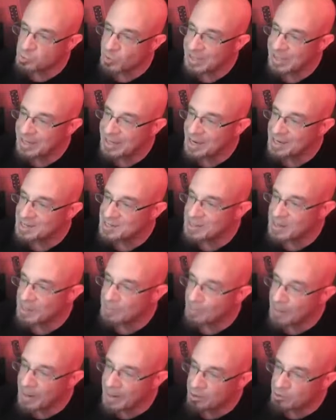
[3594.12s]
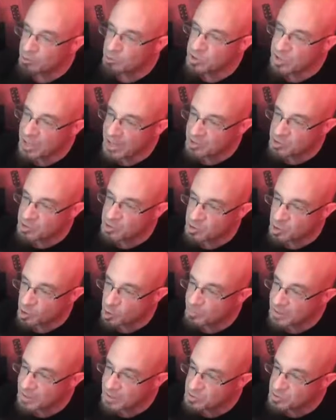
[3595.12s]
were guests at Michael Jackson's
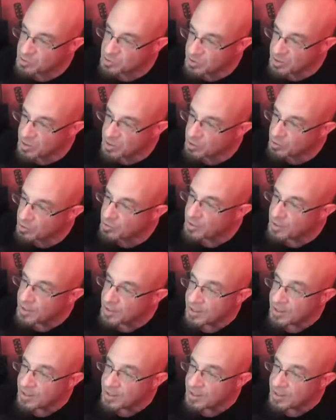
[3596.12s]
home in Encino,